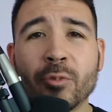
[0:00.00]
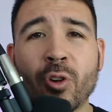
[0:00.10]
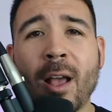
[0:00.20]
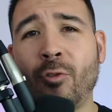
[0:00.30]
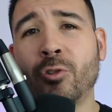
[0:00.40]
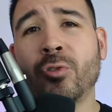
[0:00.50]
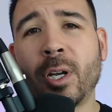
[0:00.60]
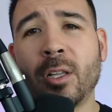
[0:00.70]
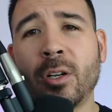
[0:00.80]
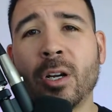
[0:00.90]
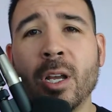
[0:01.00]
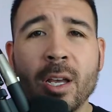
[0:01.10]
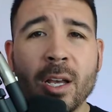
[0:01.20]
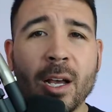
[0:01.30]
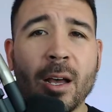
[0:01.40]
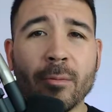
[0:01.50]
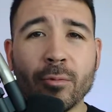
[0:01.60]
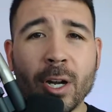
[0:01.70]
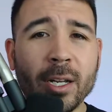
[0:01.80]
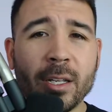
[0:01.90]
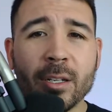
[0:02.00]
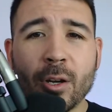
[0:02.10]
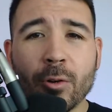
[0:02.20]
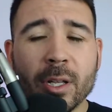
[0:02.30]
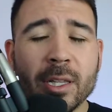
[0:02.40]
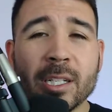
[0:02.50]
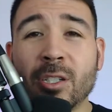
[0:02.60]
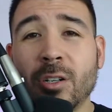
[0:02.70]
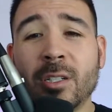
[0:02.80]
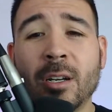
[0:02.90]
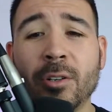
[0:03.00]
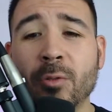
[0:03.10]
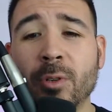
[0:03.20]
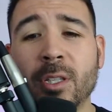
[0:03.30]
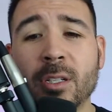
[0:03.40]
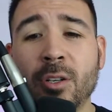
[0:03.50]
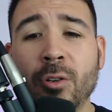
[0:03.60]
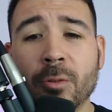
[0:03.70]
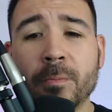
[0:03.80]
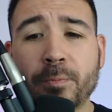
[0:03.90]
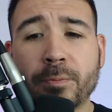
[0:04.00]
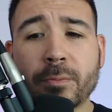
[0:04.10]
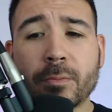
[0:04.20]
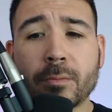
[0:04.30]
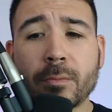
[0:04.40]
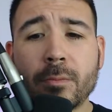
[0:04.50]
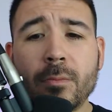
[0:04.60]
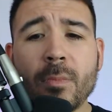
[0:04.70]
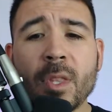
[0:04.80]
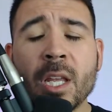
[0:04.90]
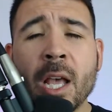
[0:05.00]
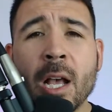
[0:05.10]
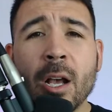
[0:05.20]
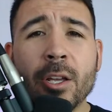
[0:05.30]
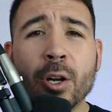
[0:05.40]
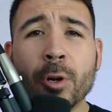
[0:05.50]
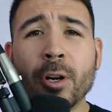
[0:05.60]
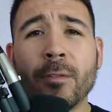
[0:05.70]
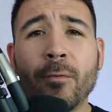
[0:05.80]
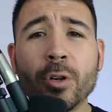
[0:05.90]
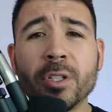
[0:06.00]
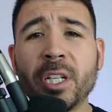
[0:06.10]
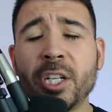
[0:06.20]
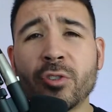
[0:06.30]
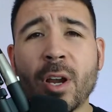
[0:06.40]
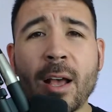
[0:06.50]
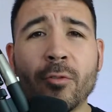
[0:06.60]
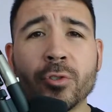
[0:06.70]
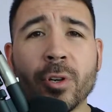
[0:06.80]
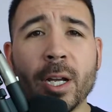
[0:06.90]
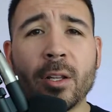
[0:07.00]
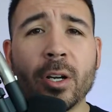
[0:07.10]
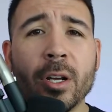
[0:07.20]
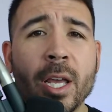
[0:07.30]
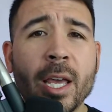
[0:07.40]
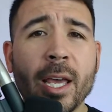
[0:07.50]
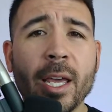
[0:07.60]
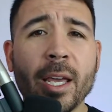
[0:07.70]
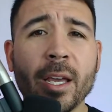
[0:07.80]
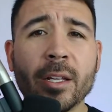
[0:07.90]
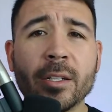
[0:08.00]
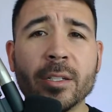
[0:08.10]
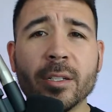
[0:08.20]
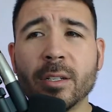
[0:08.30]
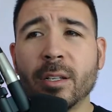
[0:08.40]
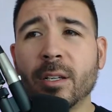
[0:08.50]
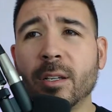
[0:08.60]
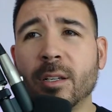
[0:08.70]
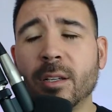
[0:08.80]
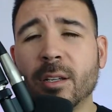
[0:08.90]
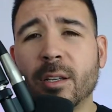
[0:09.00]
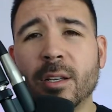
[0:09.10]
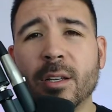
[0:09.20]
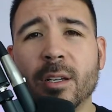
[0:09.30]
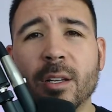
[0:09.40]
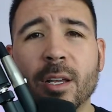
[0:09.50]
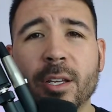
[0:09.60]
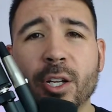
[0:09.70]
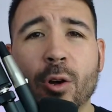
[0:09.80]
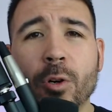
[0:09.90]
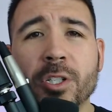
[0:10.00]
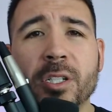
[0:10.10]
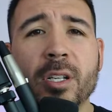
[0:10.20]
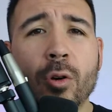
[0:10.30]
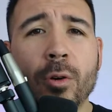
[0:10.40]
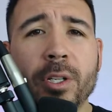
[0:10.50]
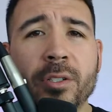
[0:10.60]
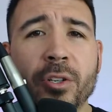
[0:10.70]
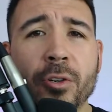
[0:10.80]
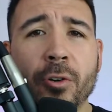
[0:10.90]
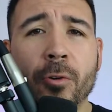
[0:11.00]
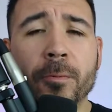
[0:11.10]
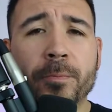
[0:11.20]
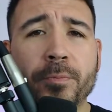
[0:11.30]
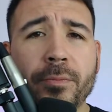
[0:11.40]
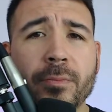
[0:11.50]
travel trailer, right? You know, and they start telling you what they do. You know, we're in a 14 travel trailer and, you know, we're just going to,